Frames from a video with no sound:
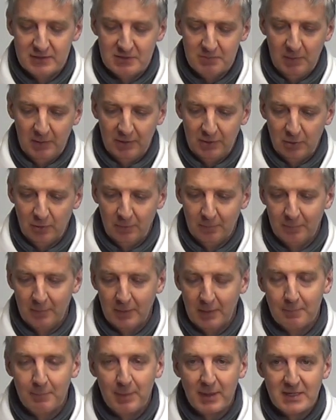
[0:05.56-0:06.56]
splitter.
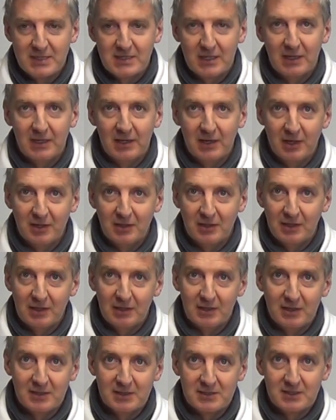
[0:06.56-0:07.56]
Basically the idea
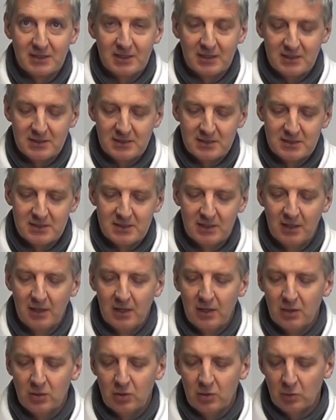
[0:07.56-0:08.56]
of this is
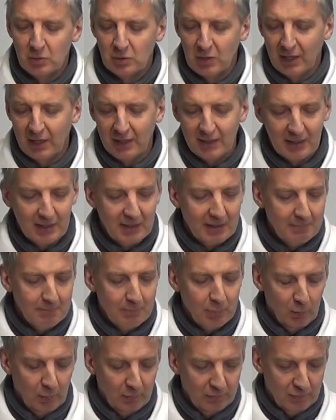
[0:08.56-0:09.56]
to take an
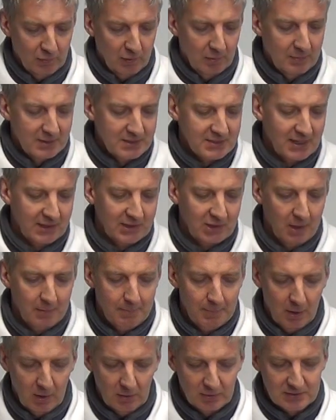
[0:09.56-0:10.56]
input from a set-top
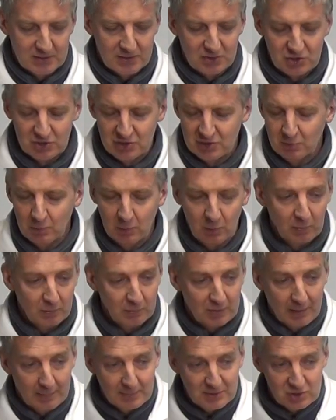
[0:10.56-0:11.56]
box, such as we're
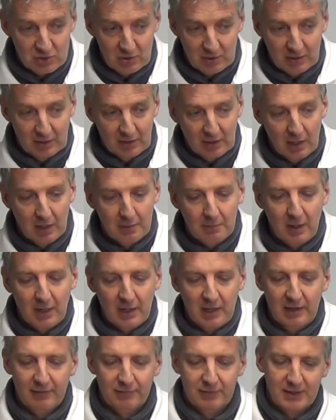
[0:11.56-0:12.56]
demonstrating on my
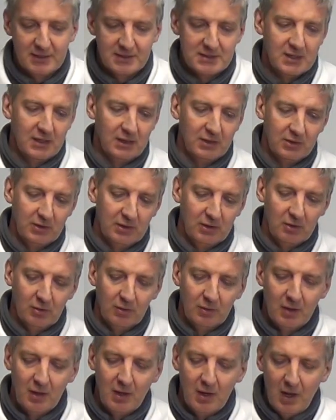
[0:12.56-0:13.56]
left-hand side
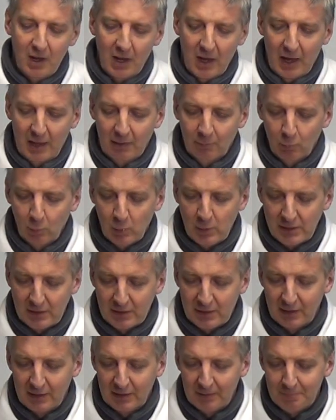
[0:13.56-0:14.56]
here, and we
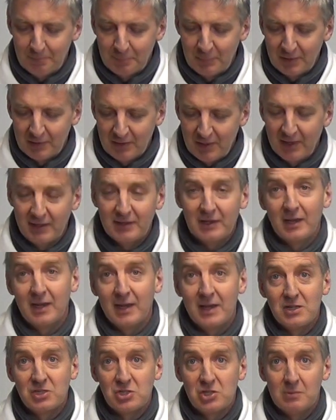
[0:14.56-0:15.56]
can take that
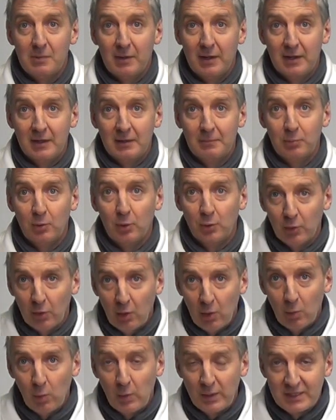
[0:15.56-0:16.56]
HDMI input,
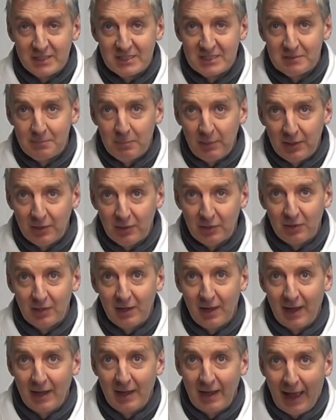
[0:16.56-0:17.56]
we can split it
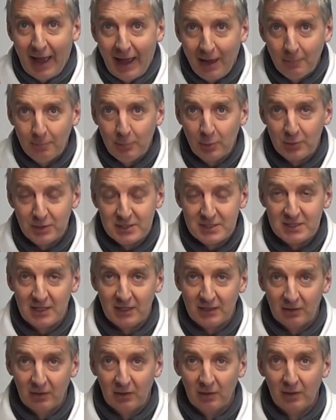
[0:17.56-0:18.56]
and output the
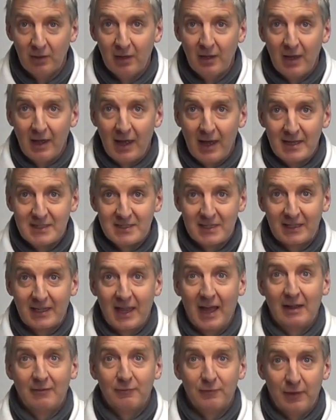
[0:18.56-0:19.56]
signal as a
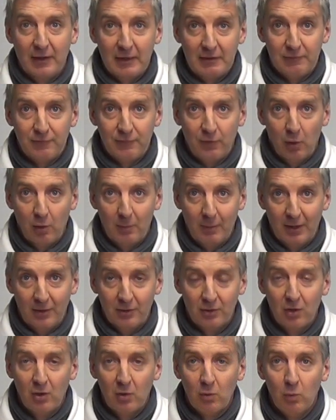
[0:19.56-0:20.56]
Cat5 format,
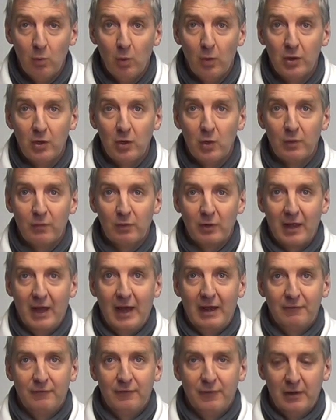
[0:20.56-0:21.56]
run it over
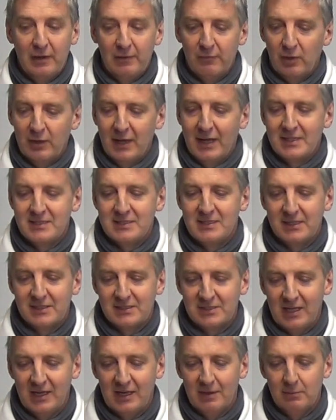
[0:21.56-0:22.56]
Cat5 or
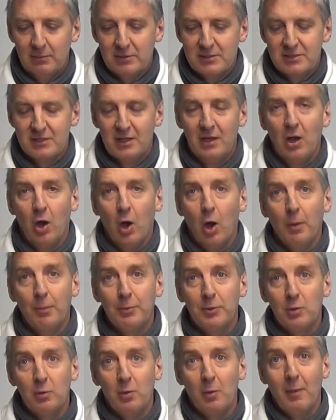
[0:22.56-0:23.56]
Cat6 cables up
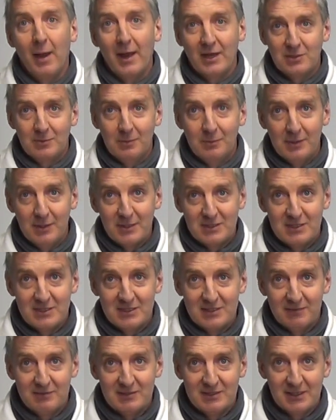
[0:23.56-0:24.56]
to a maximum
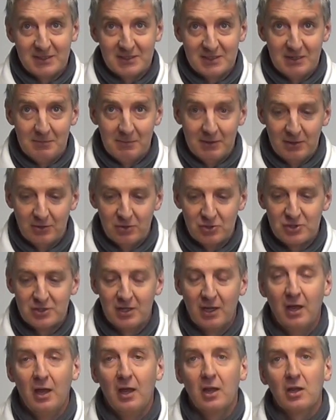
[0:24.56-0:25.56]
distance of 60 meters,
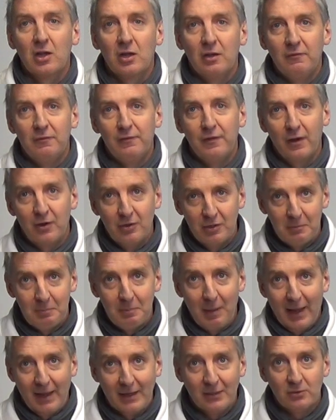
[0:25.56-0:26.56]
convert it
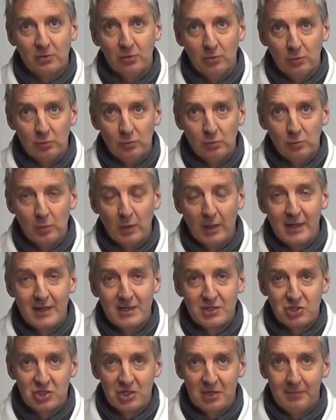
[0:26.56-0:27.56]
back to
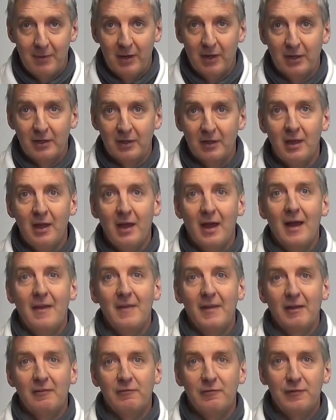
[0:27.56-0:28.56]
HDMI, and
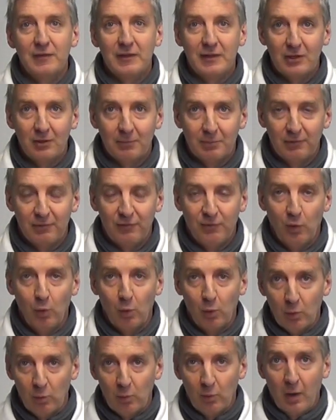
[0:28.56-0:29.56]
then feed up to
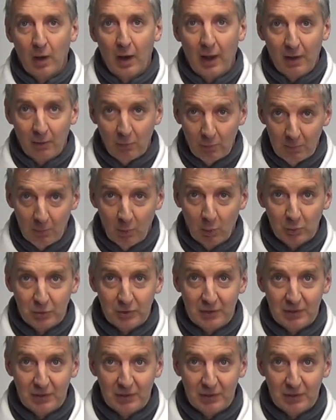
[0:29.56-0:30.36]
four uh, remote